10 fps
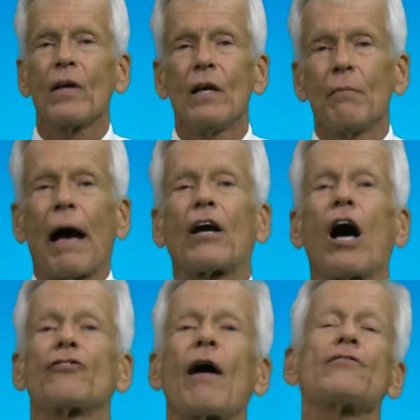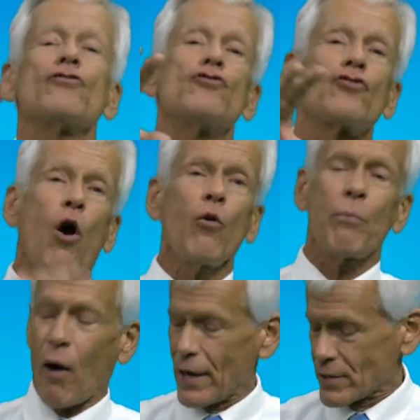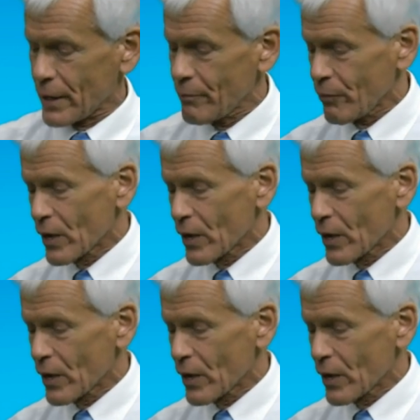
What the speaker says: By contrast, zone pricing